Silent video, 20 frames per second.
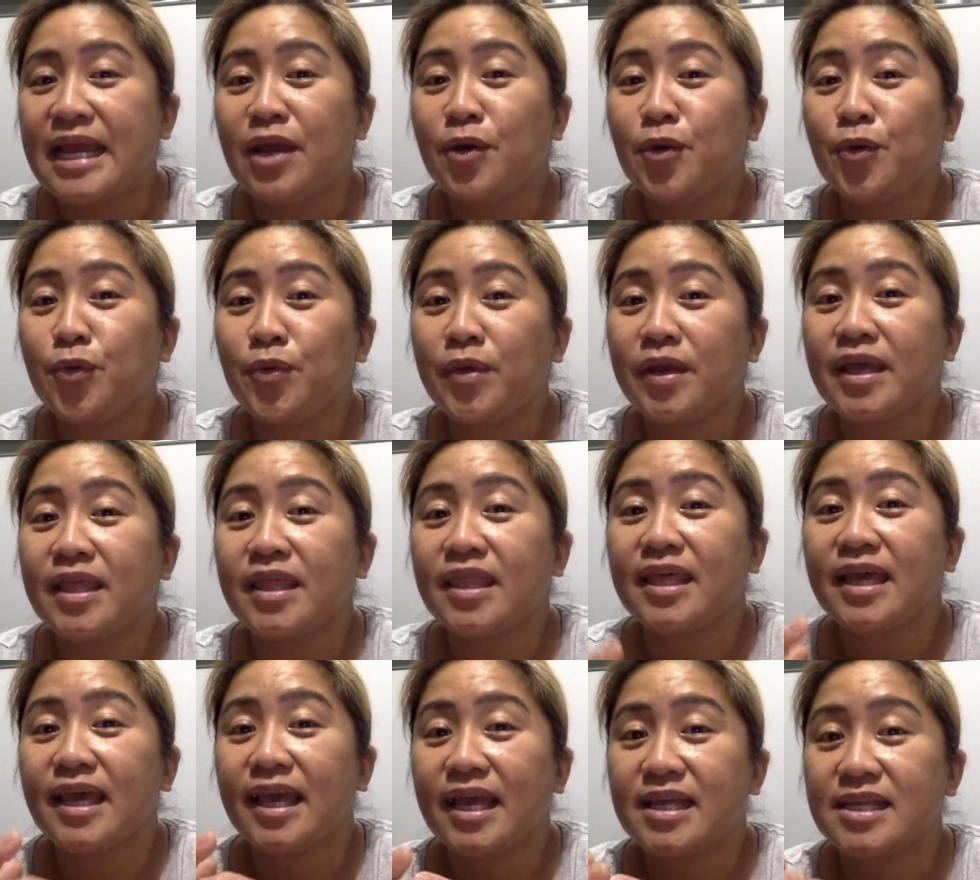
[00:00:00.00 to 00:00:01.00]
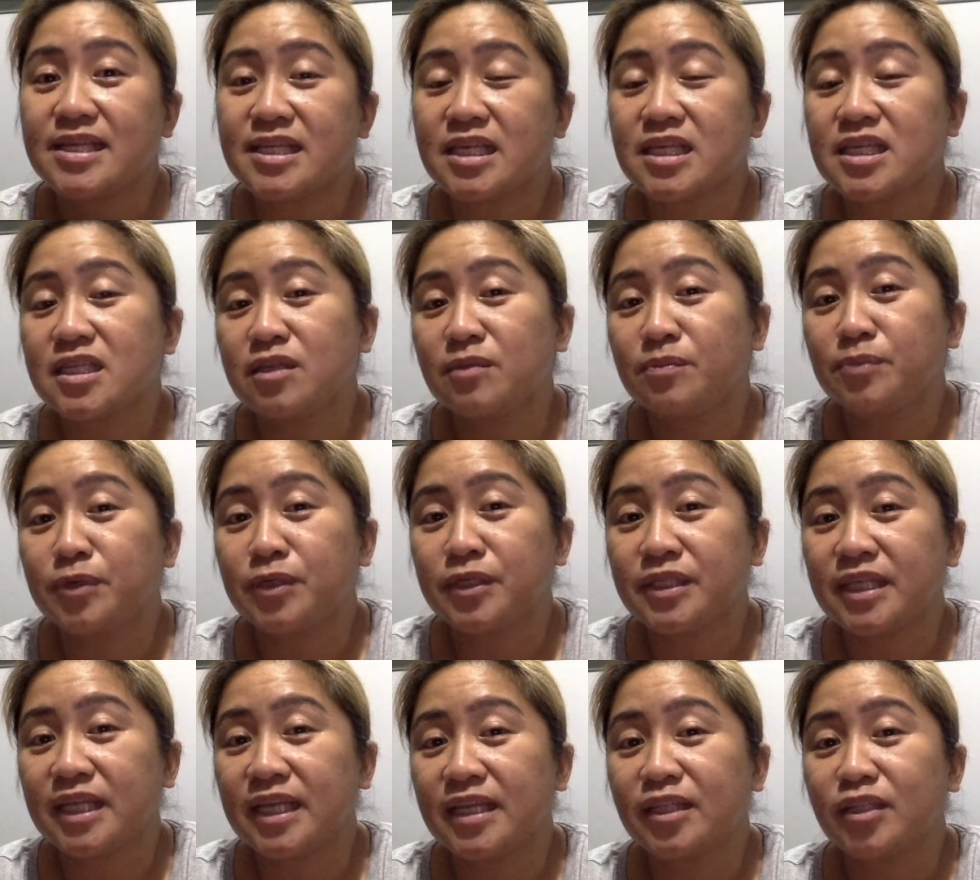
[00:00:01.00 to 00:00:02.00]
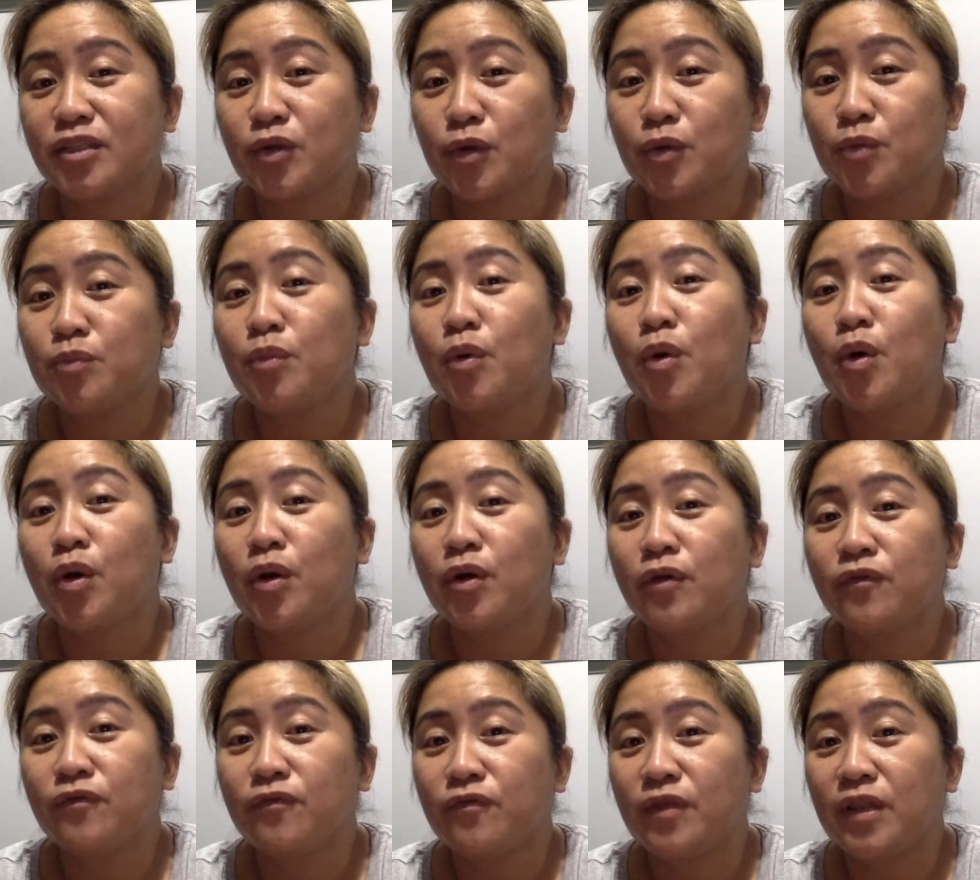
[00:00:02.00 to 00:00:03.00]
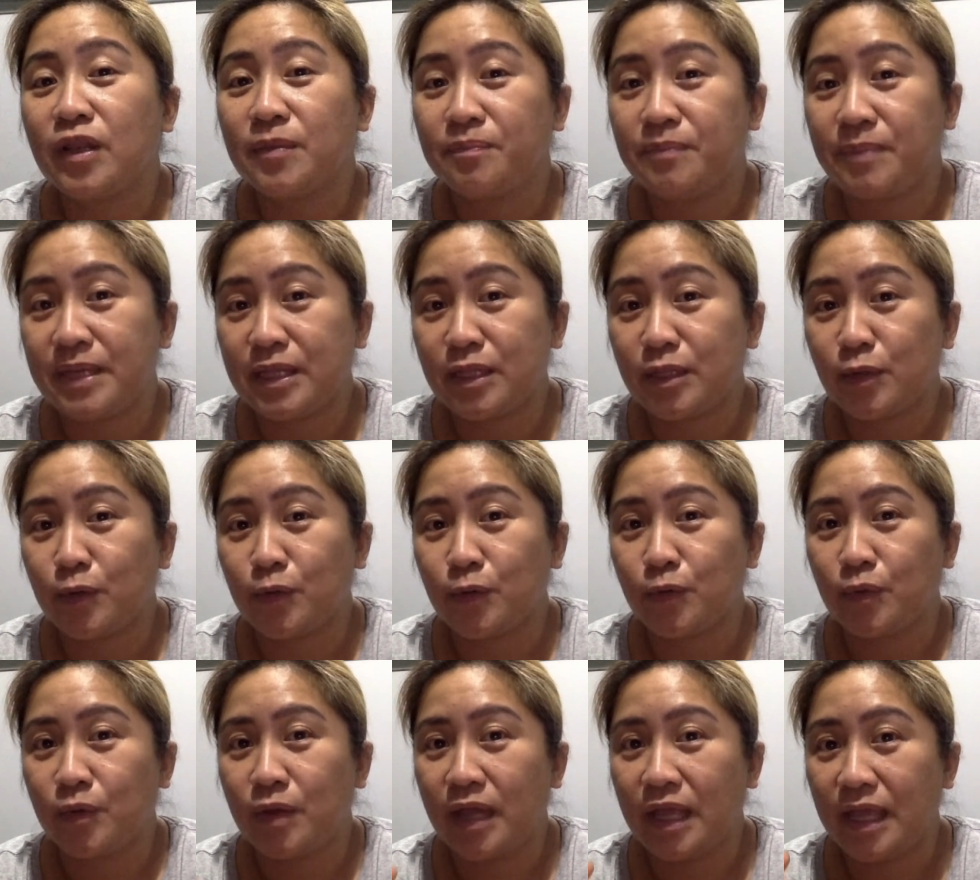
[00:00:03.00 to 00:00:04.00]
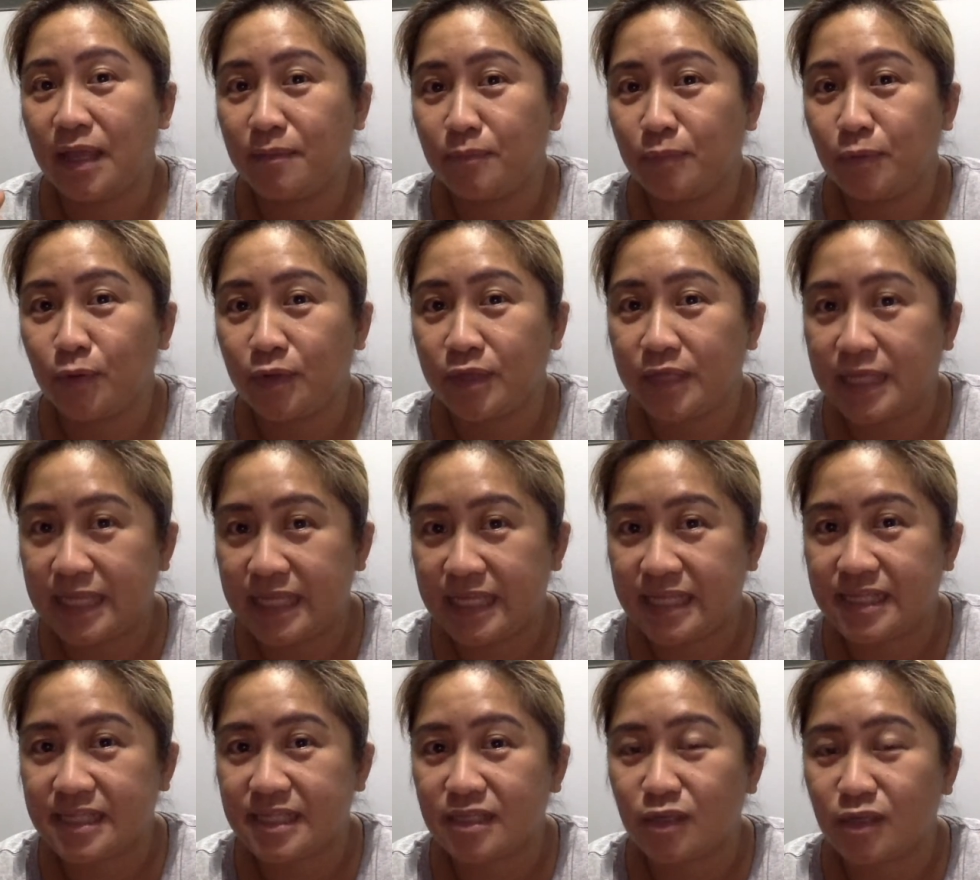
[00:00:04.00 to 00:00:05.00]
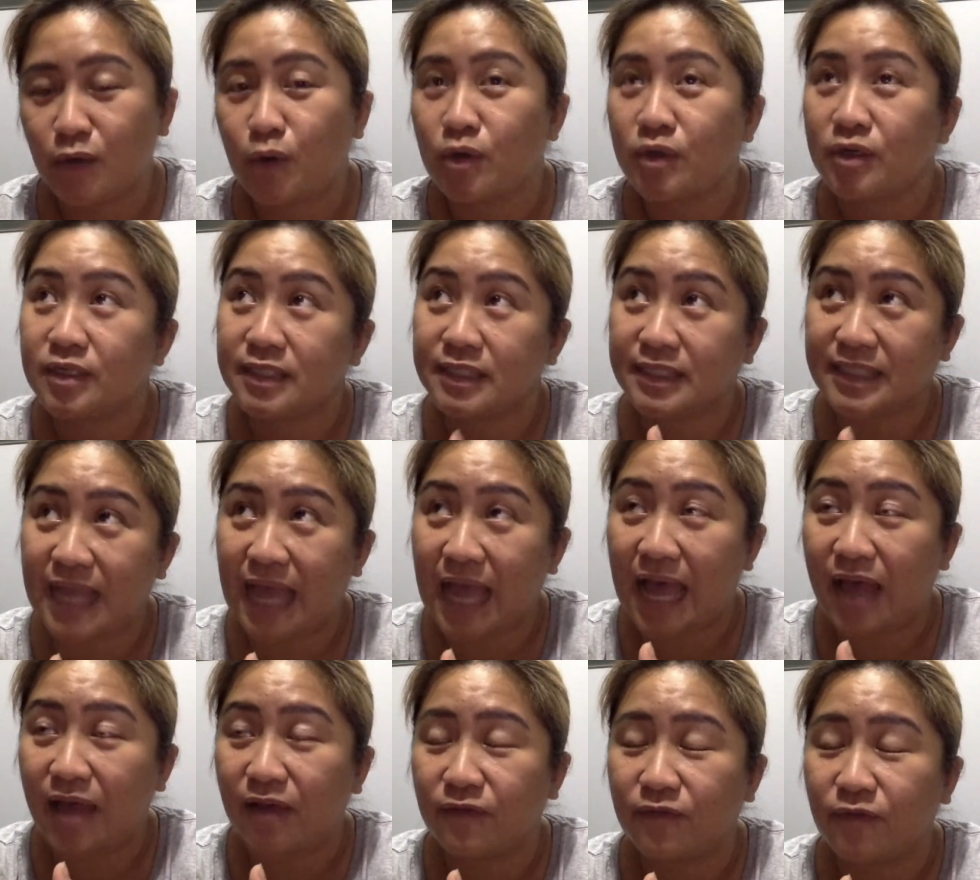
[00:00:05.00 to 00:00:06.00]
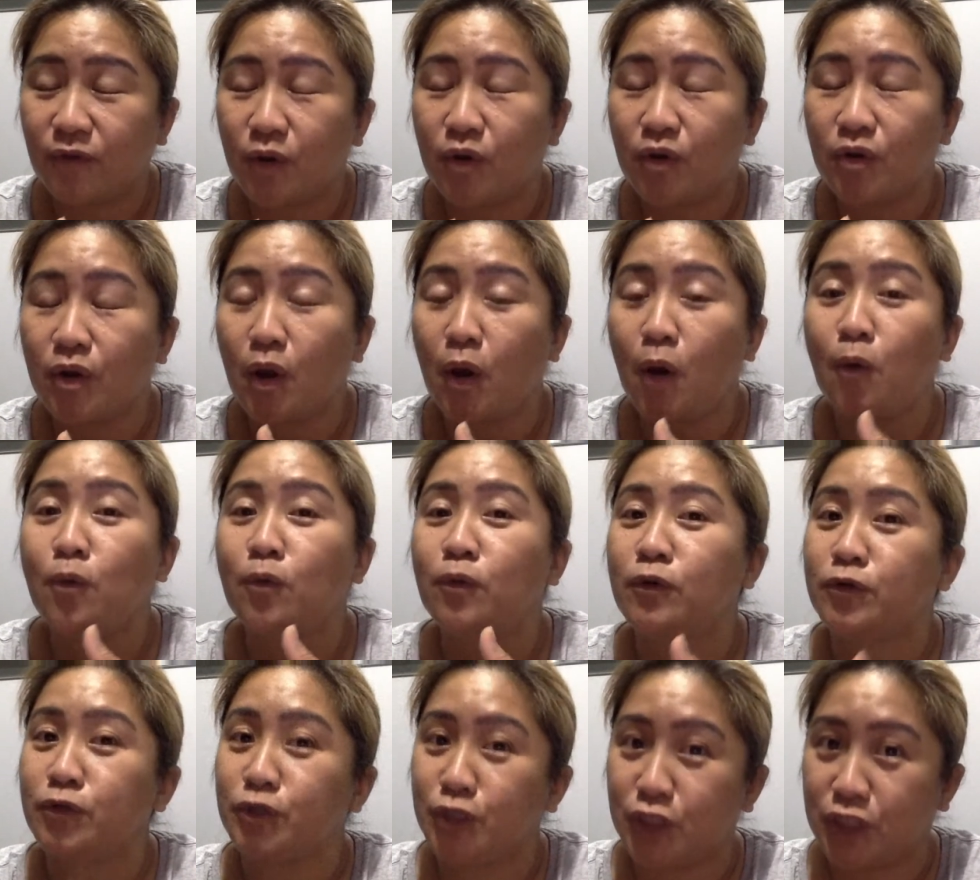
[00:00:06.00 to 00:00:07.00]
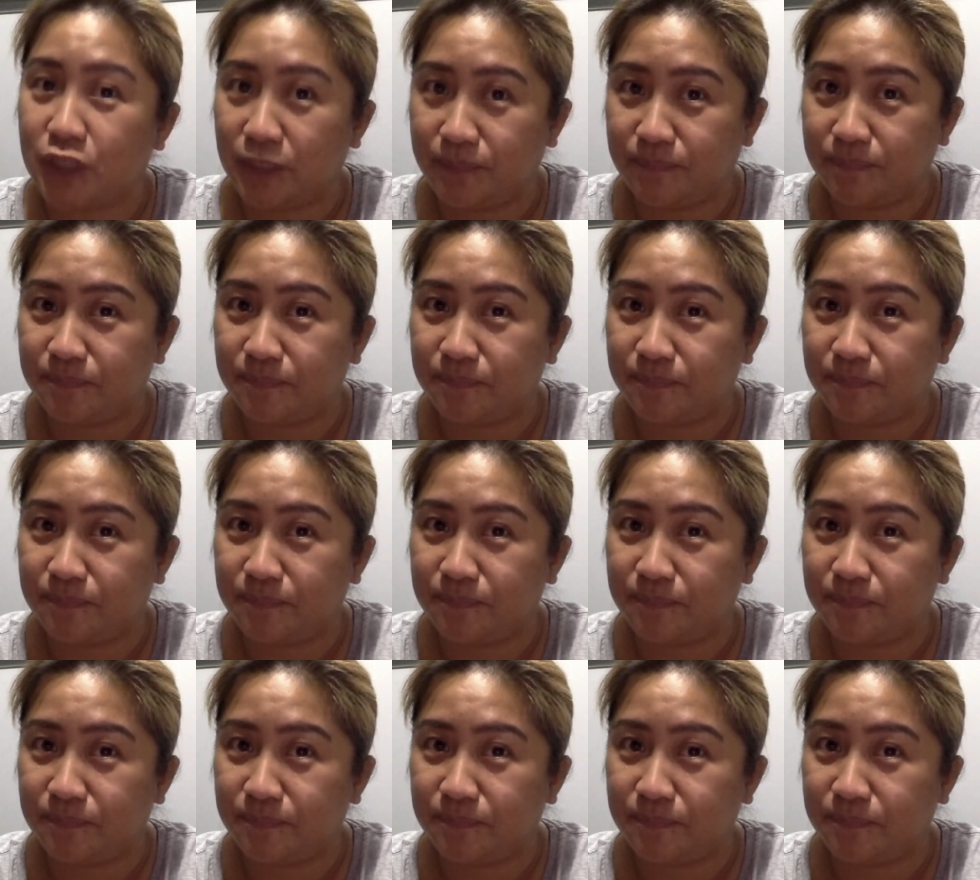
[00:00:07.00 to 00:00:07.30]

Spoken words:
with a 60% or more Filipino employees or staff or ownership.